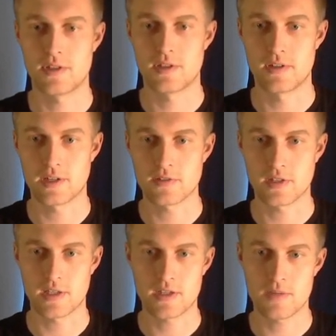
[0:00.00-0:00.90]
link to
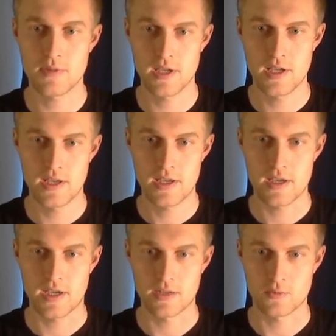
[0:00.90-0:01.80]
GitHub,
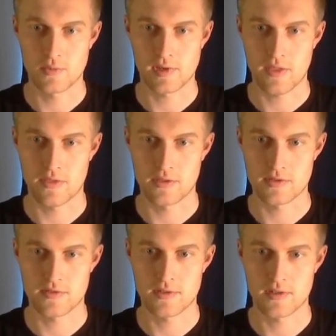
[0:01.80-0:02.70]
and we will get
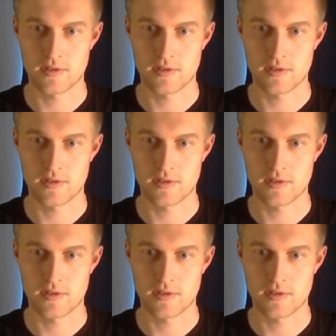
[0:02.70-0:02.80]
this